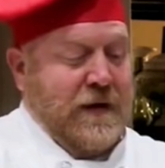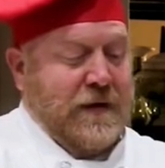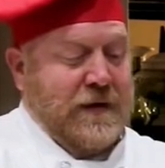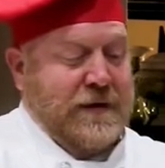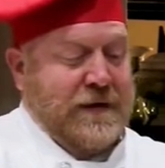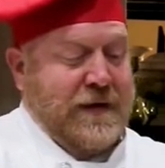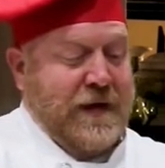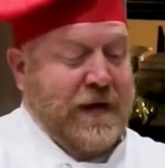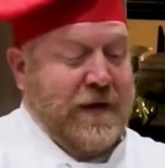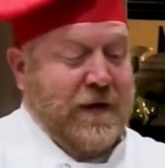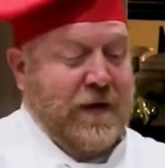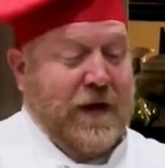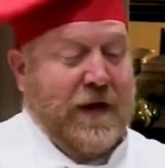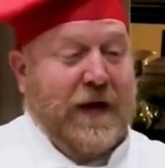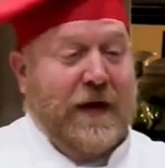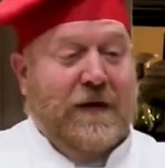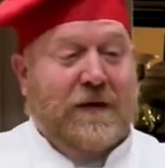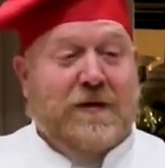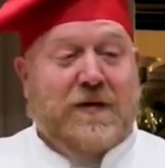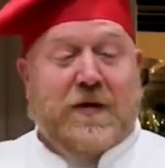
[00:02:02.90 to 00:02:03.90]
Set her
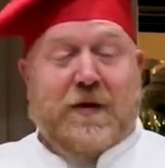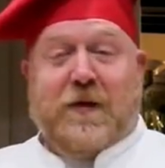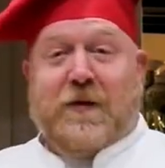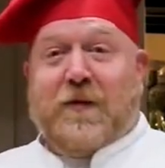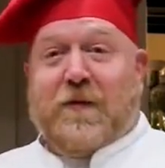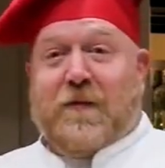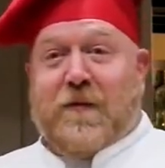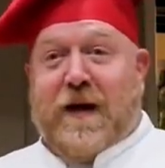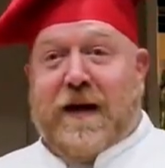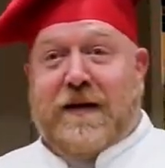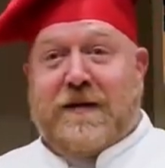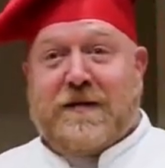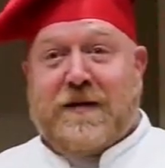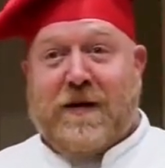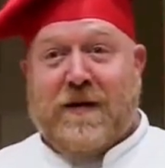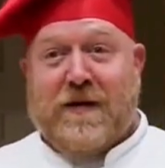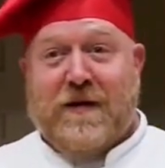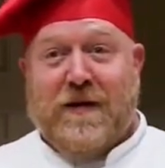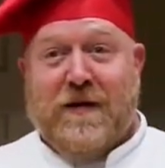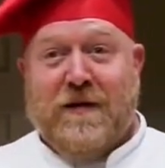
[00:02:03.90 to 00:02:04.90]
into the rice
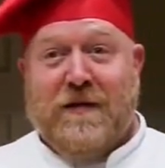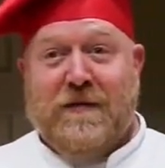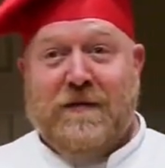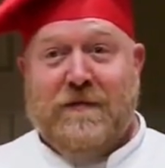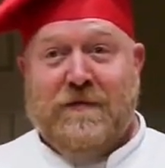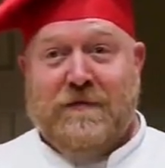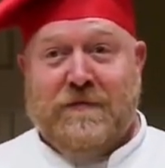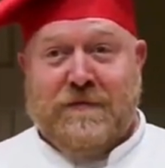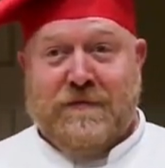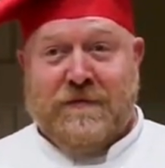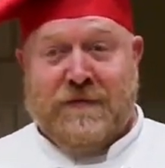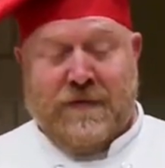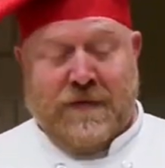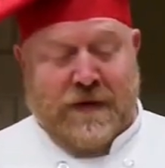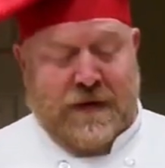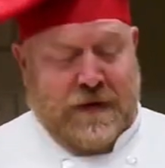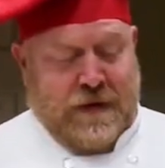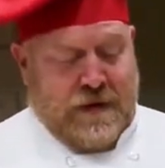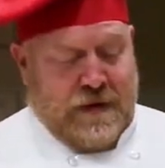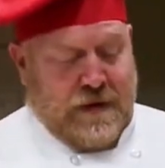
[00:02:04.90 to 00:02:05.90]
cooker,
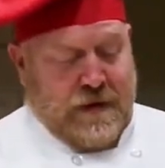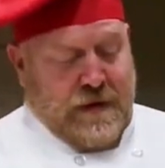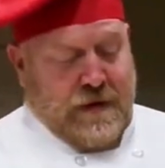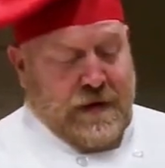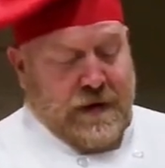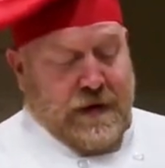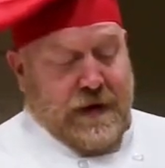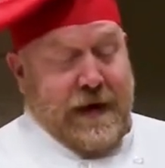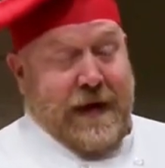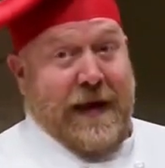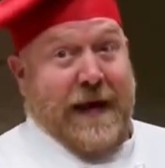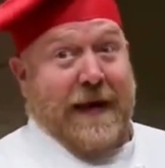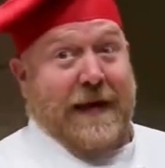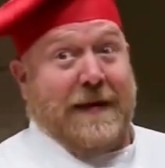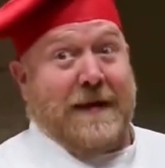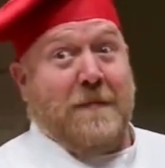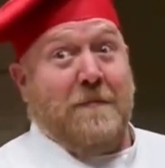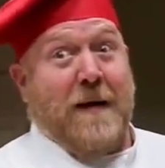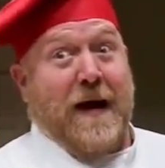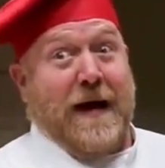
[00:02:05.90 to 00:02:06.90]

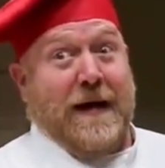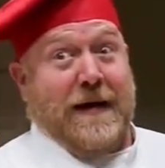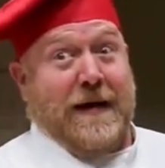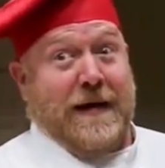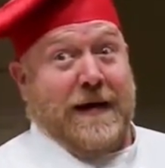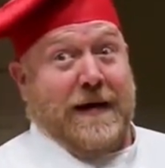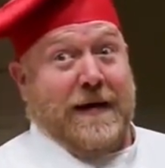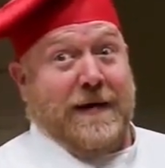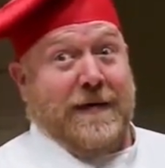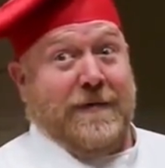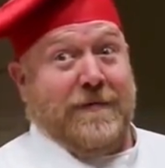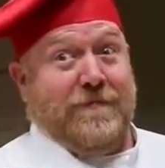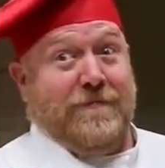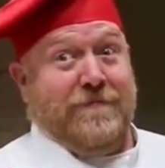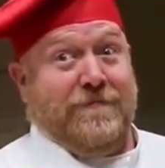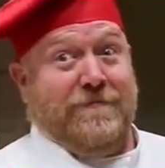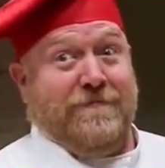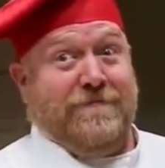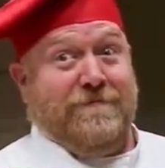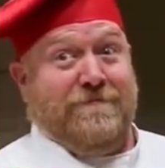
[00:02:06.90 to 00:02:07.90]
hit the button.
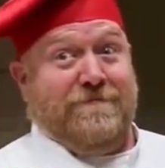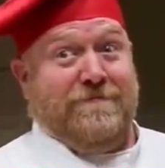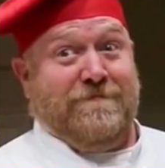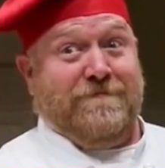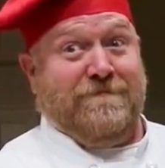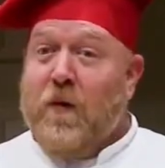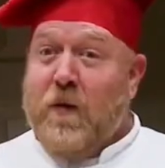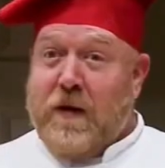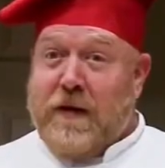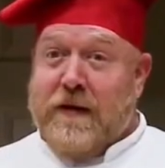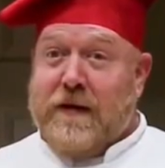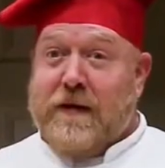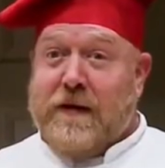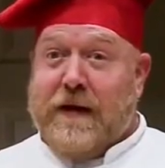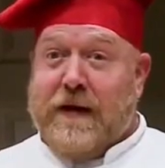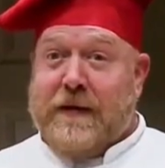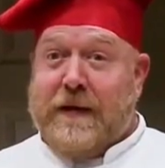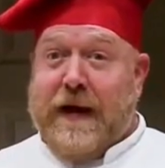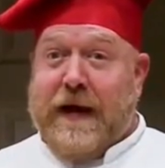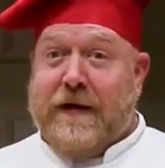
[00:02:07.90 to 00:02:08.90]
We're gonna
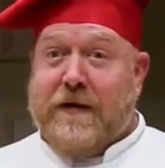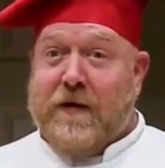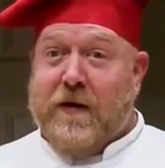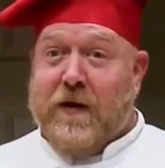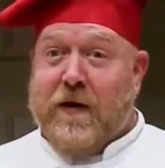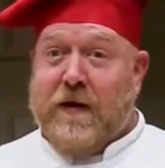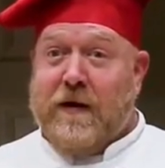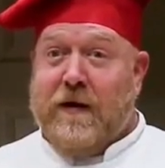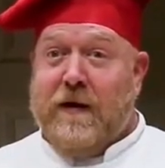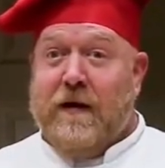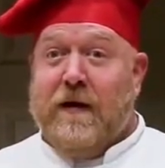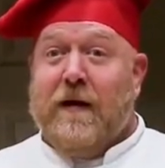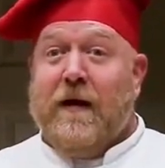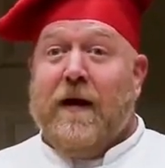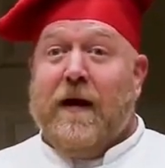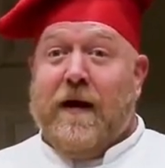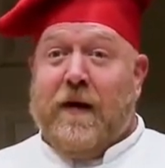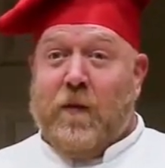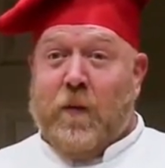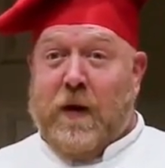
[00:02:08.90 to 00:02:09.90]
let that cook,
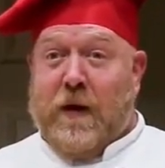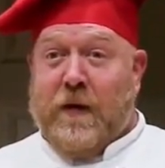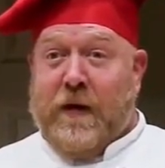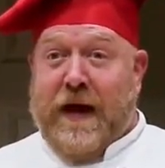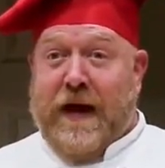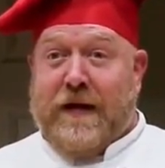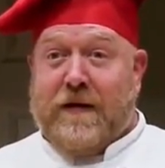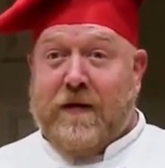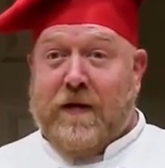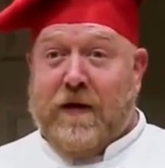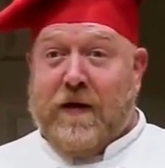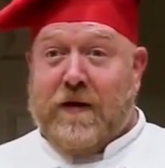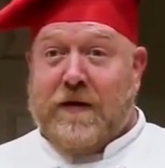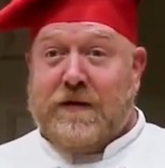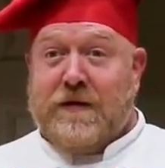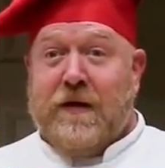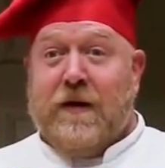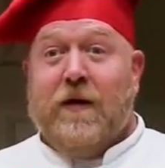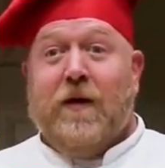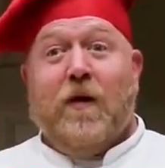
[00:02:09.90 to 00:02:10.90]
and while that
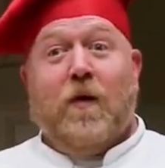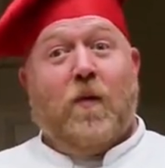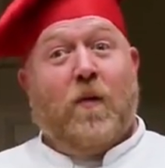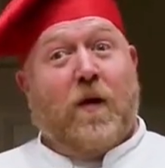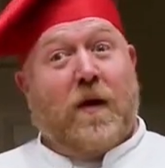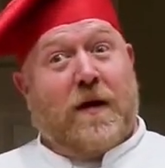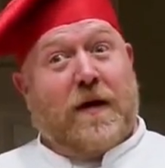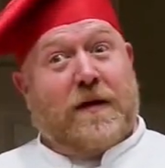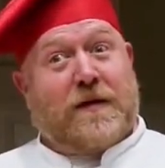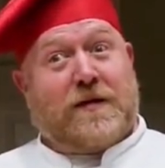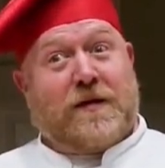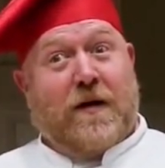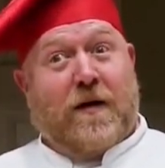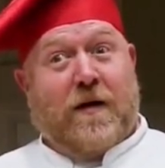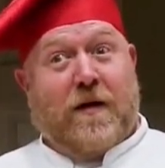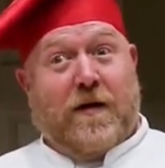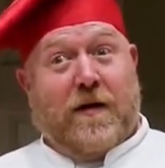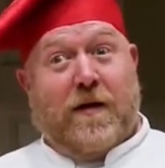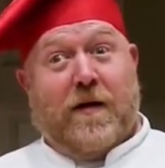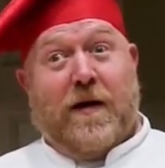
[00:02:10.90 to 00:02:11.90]
cooks, we're gonna
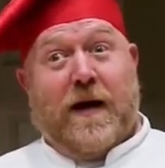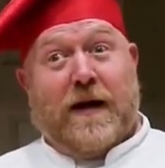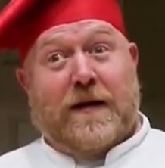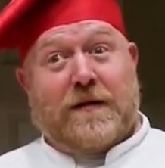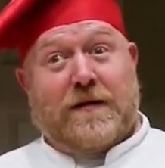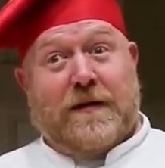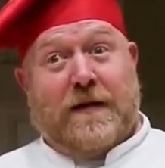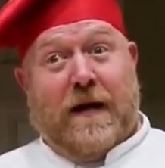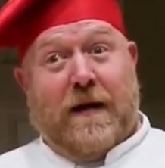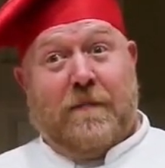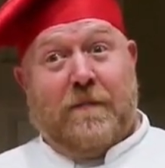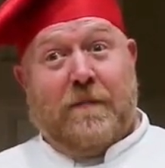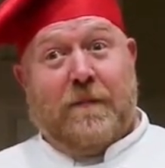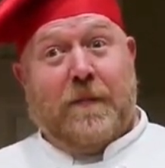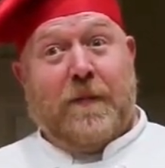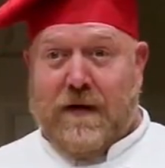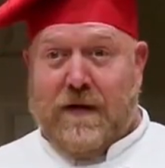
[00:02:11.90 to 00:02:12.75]
start on our next step.